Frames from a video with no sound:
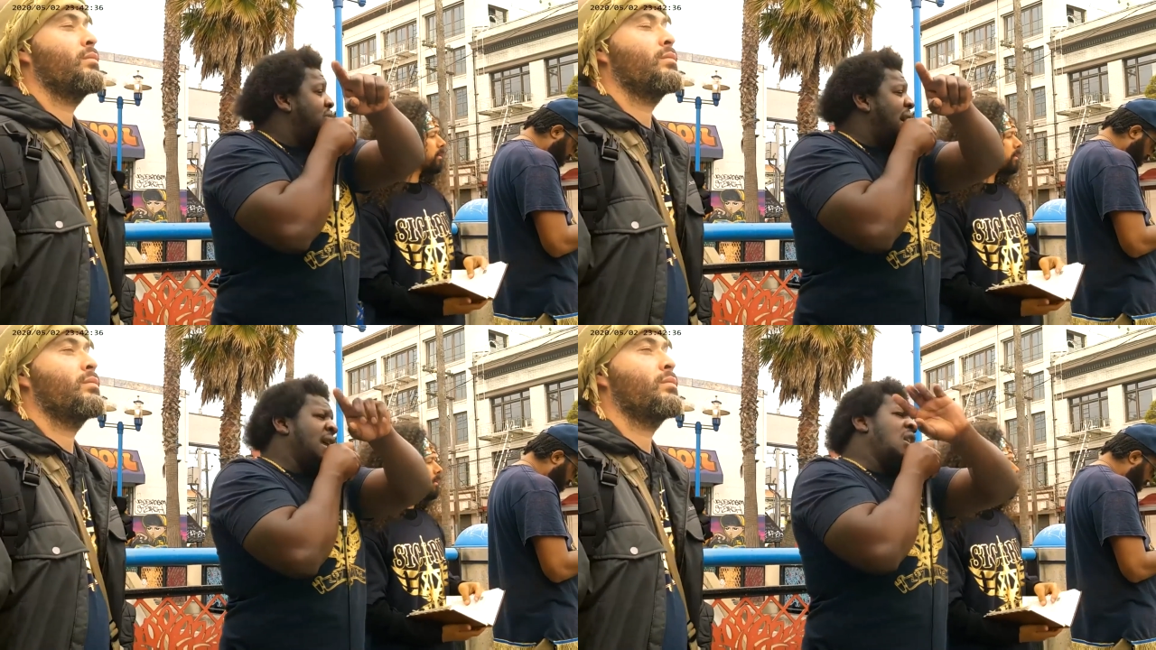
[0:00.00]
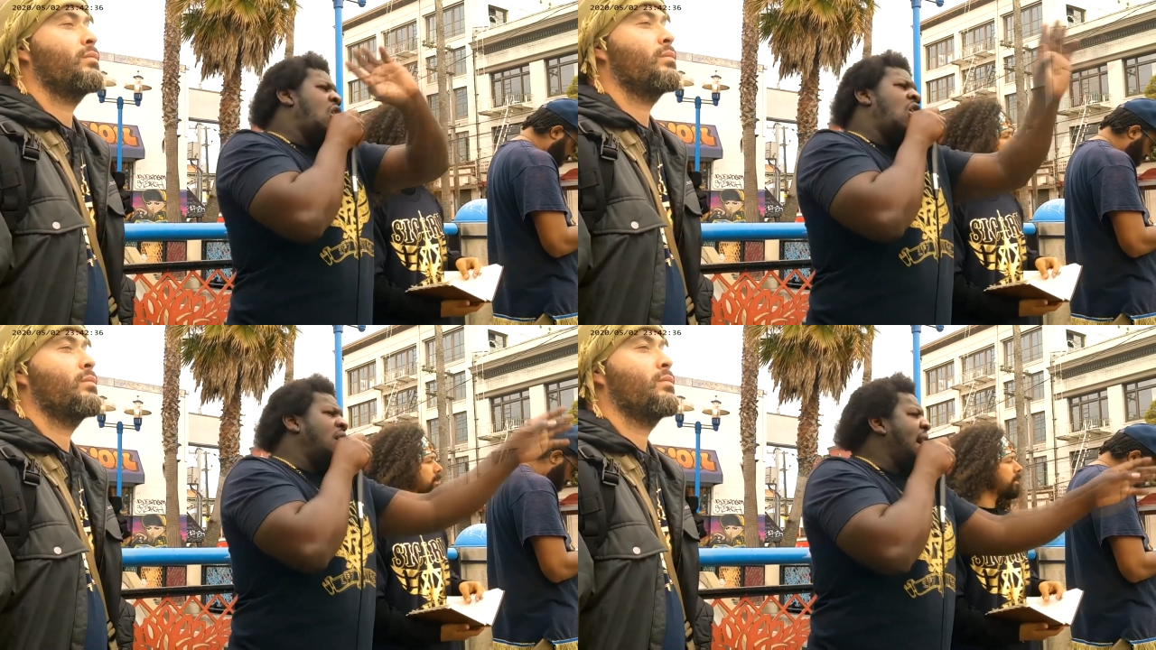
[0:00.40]
Speaker 1: right?
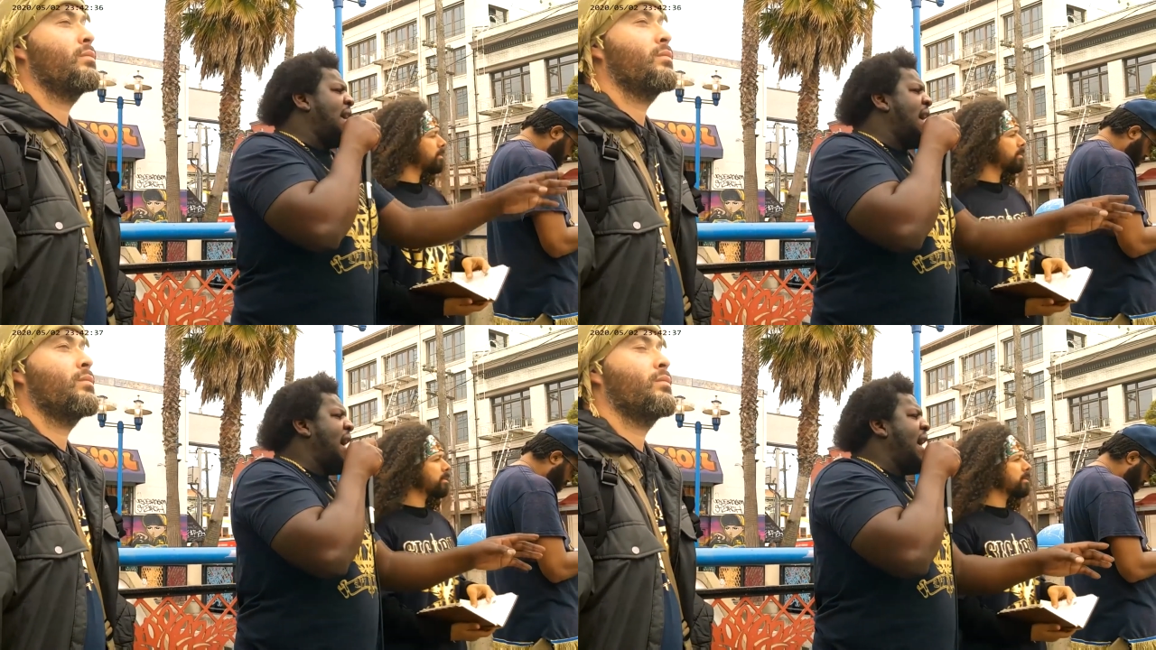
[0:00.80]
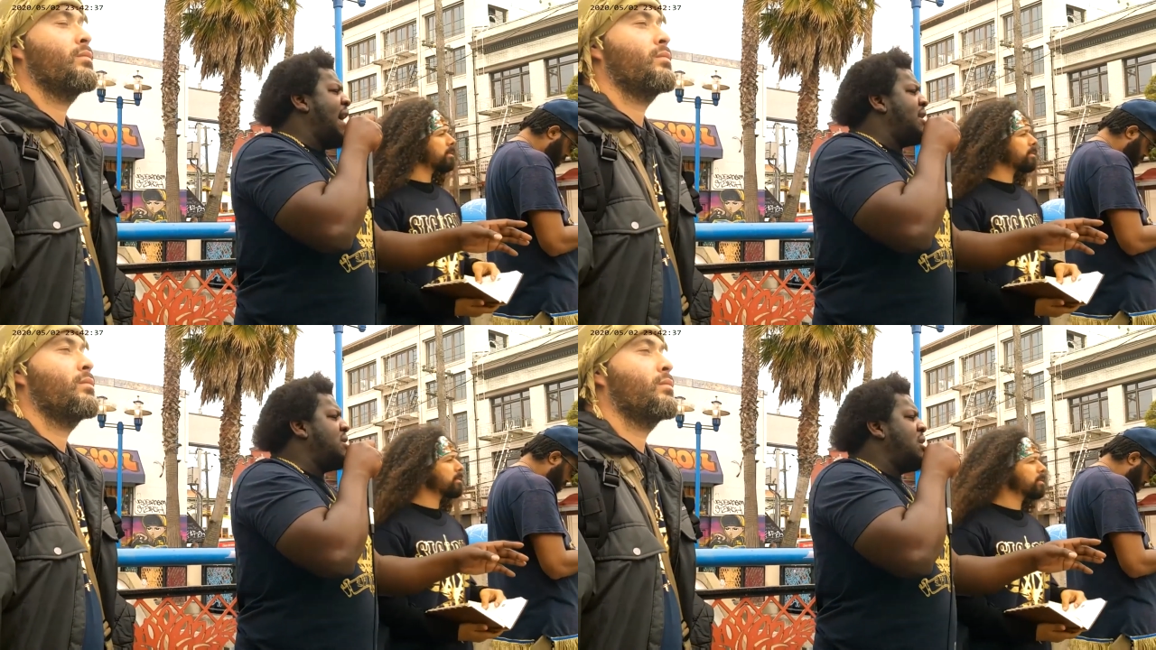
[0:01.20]
All that
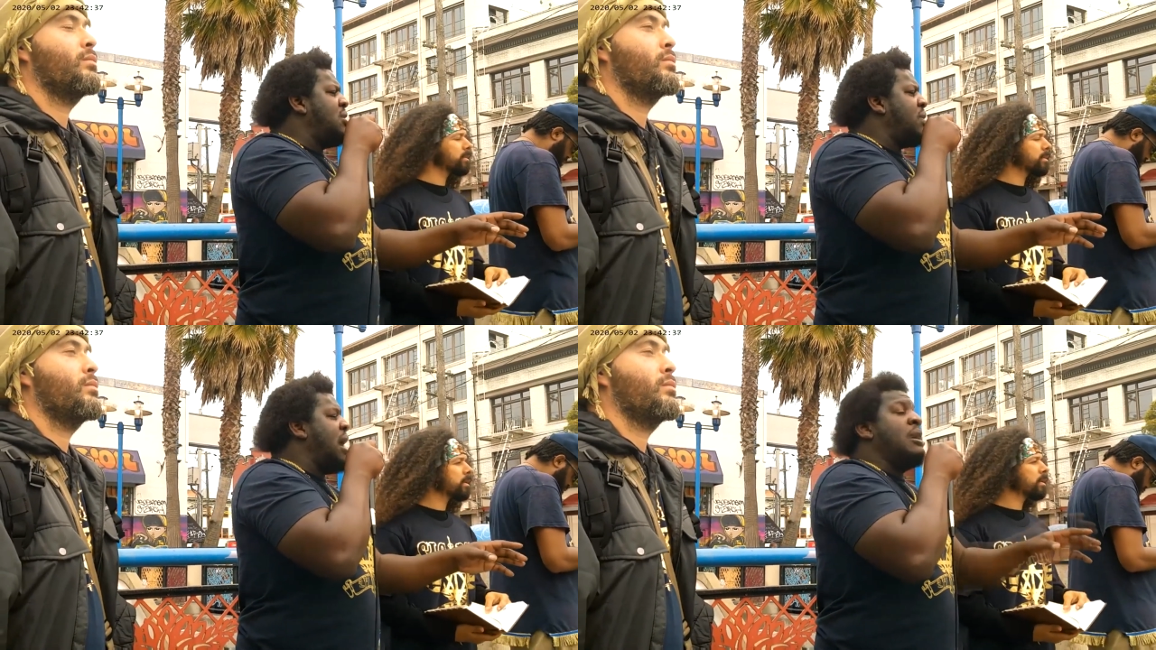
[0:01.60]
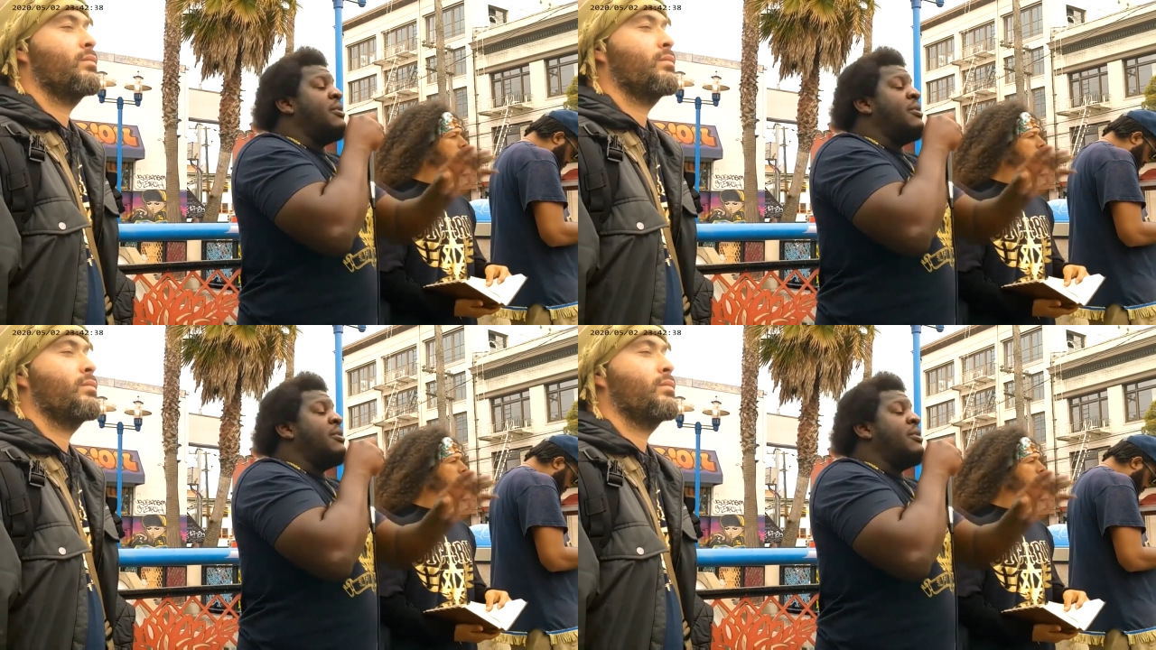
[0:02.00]
chaos, right?